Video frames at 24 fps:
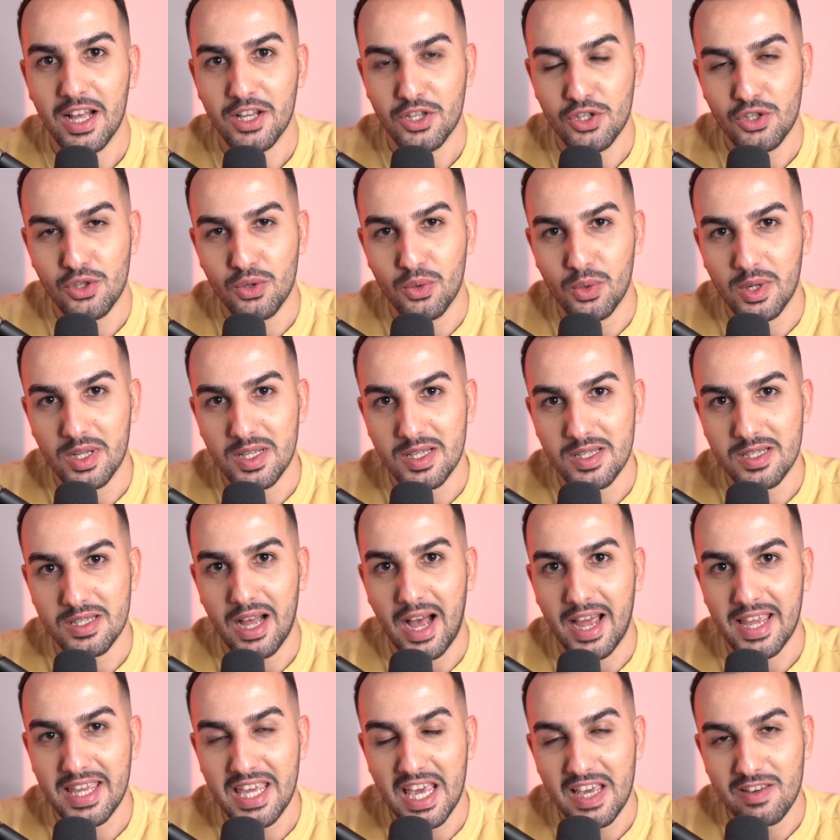as soon as
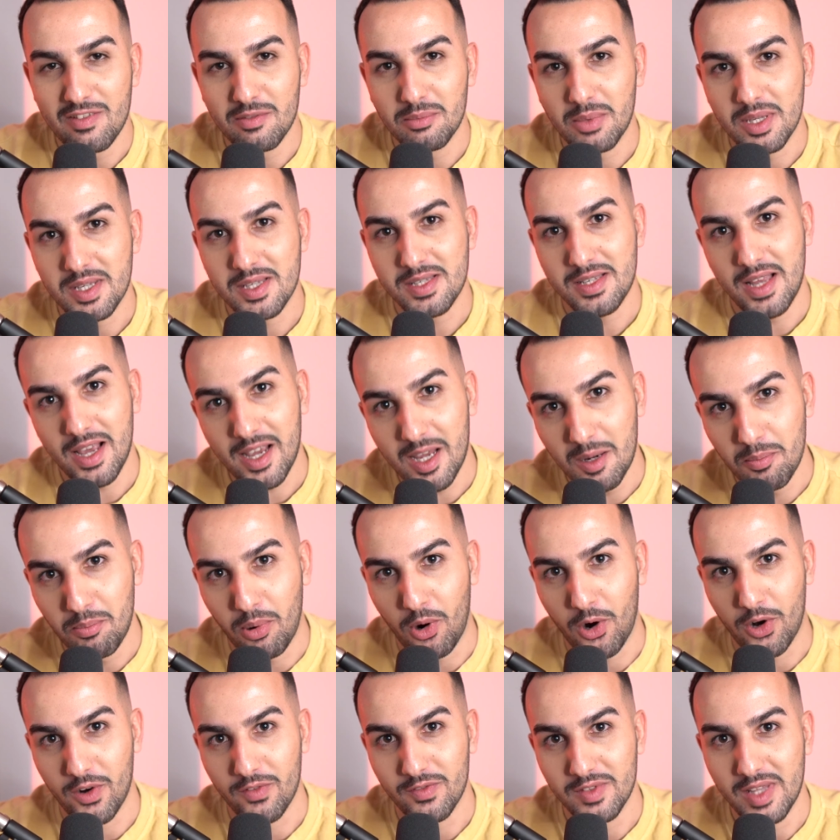I gave him the second
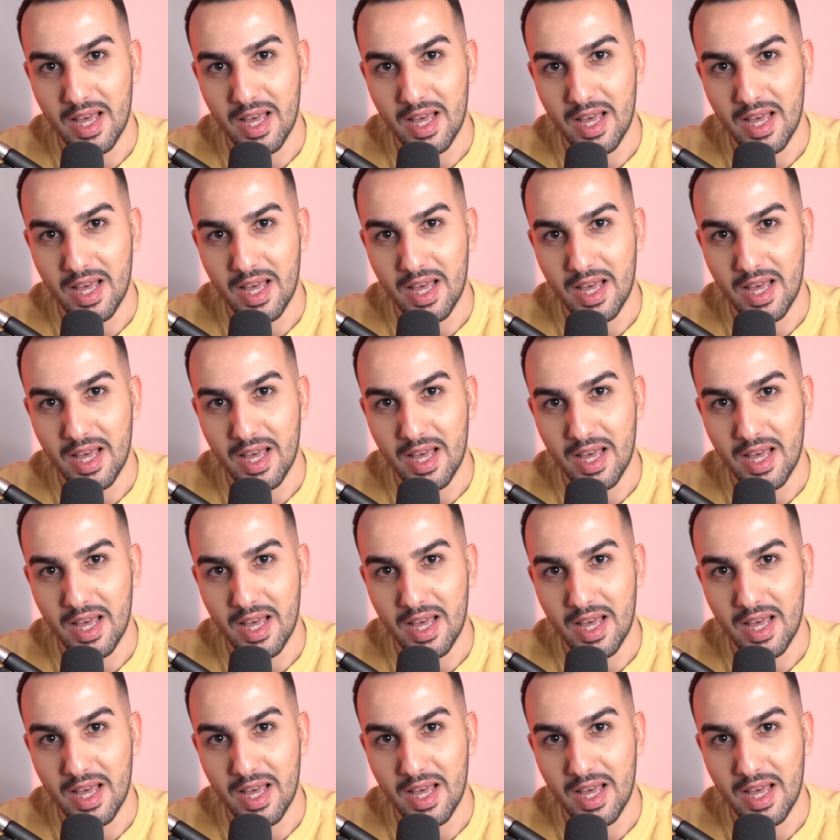part of